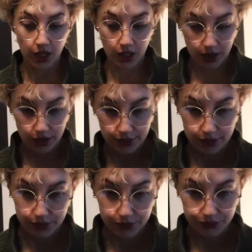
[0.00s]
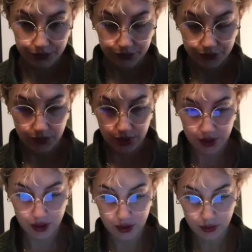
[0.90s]

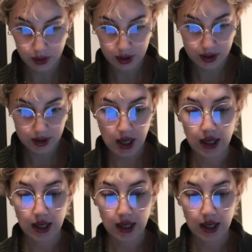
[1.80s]
What else?